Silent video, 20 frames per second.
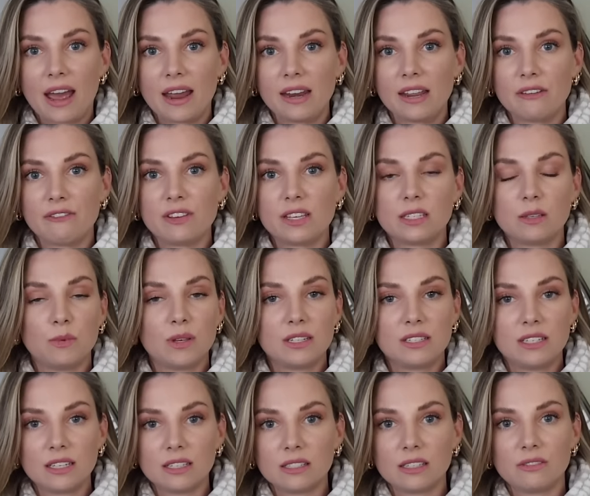and if he's a bit
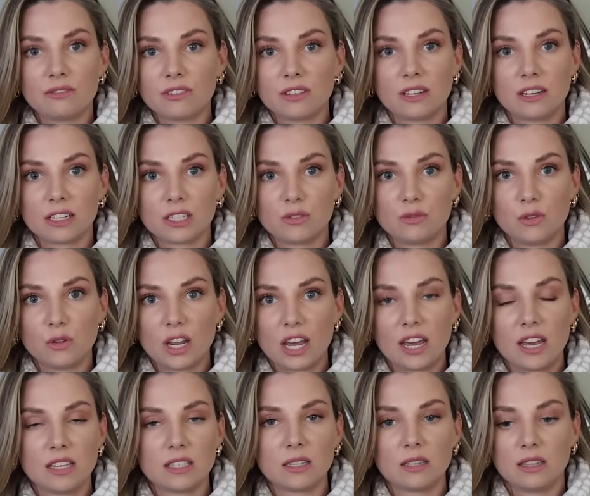distant for the next few
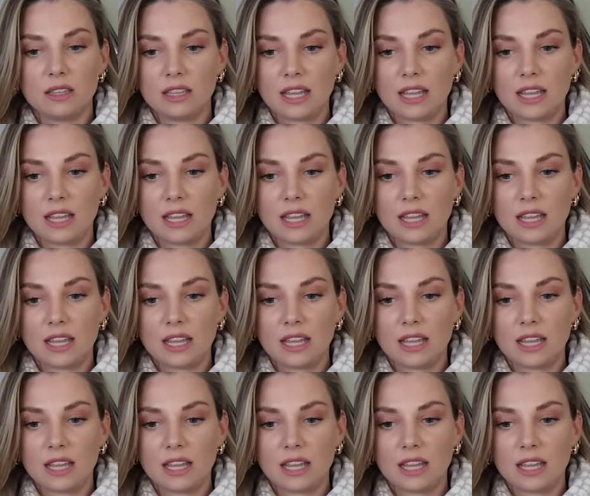days,